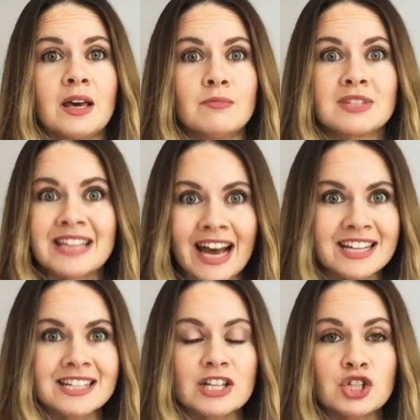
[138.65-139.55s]

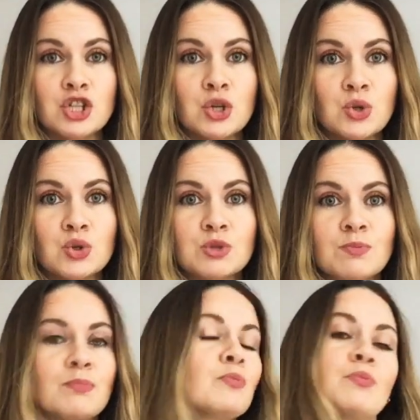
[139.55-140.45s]
Sex is used
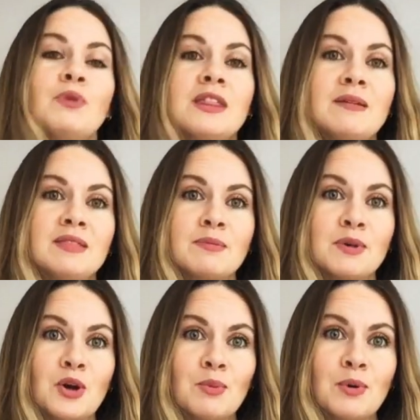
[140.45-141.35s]
within the
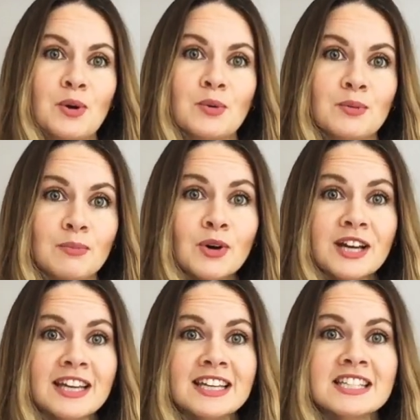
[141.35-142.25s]
bonobo
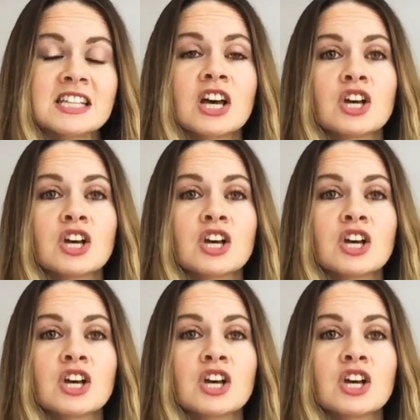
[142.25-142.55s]
monkeys